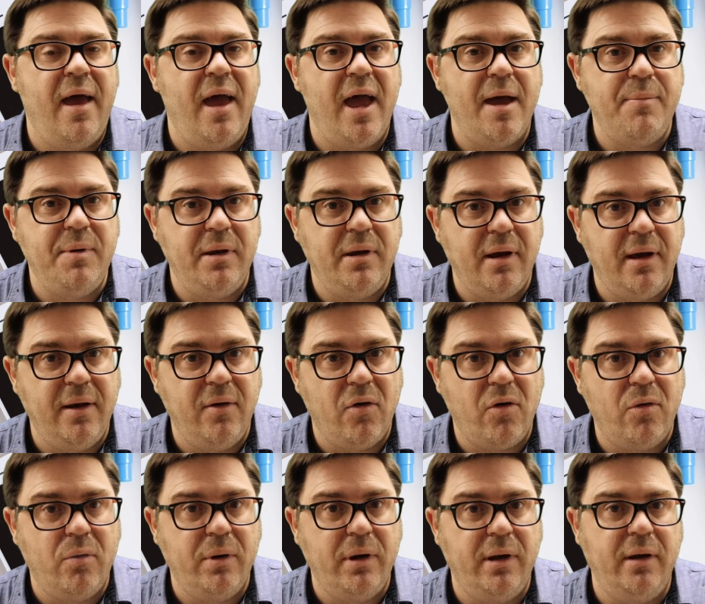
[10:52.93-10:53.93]
Happy
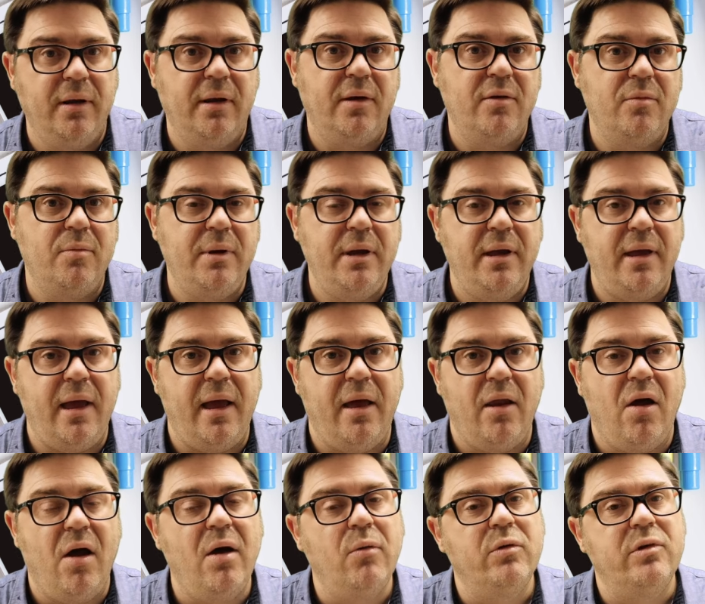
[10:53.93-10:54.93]
NAIDOC Week next week,
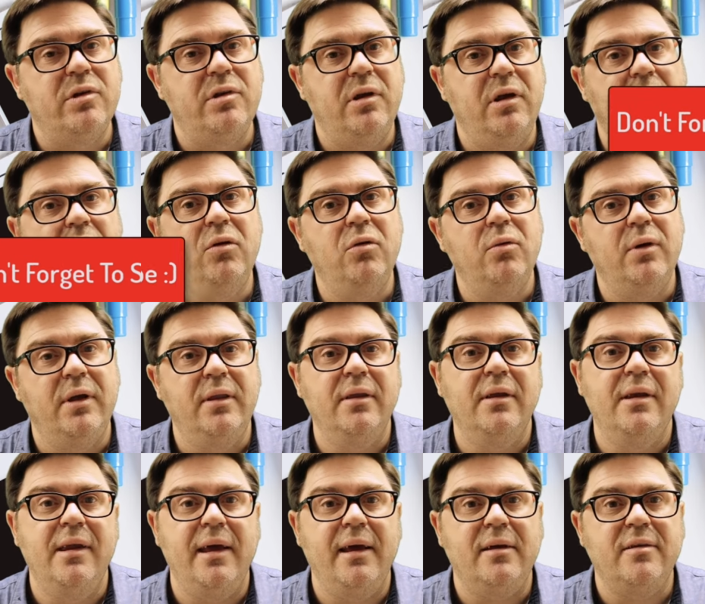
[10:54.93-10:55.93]
and I will see you in
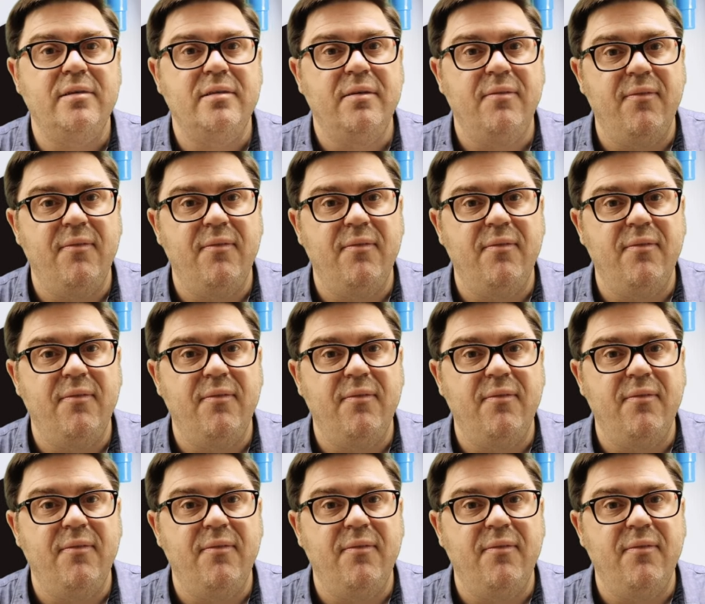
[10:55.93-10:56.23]
the next